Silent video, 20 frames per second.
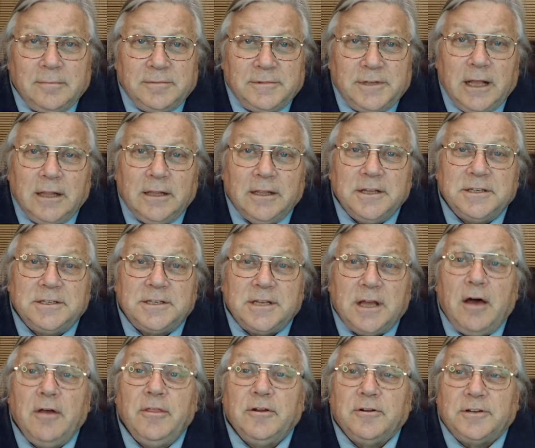Tell his
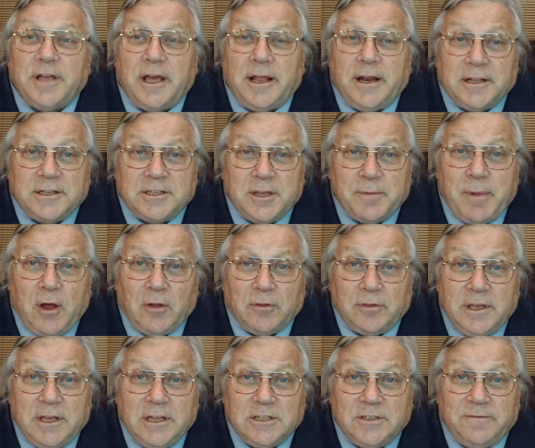other tenants about
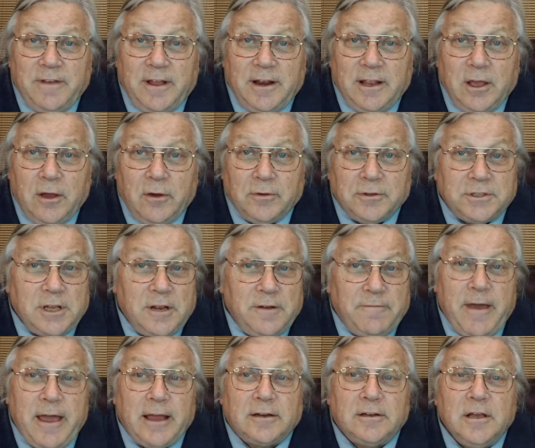these videos. In
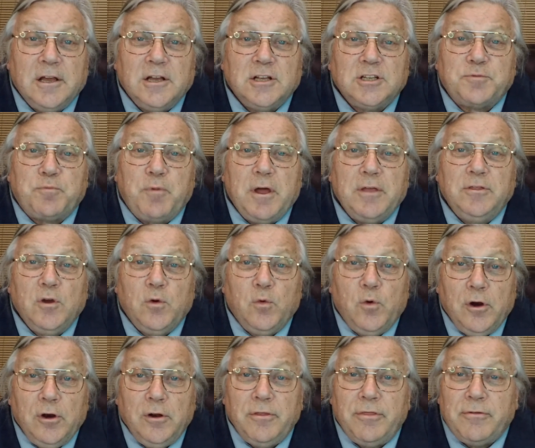fact, spread the
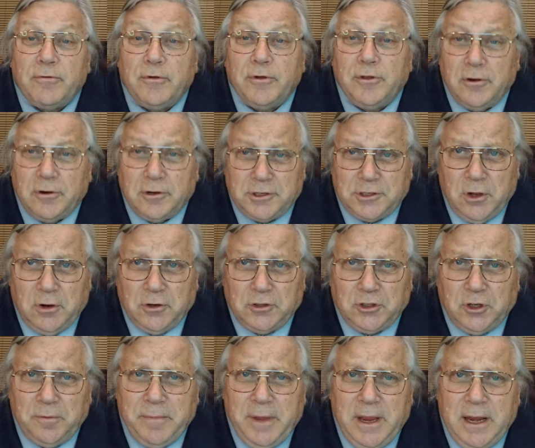word through your
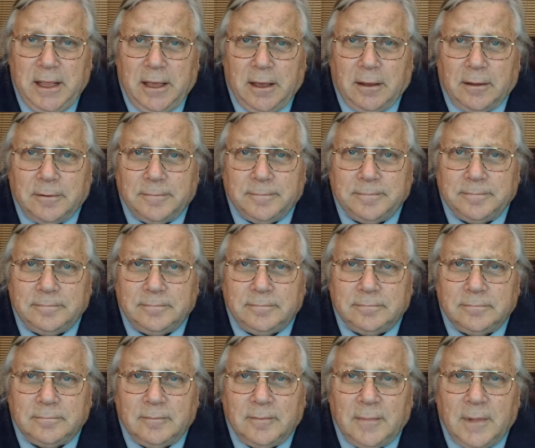social media.
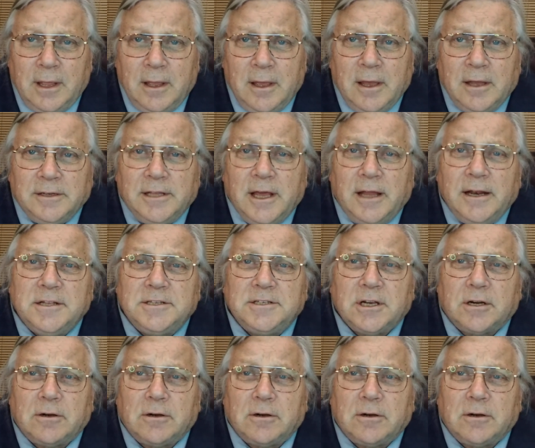Tenants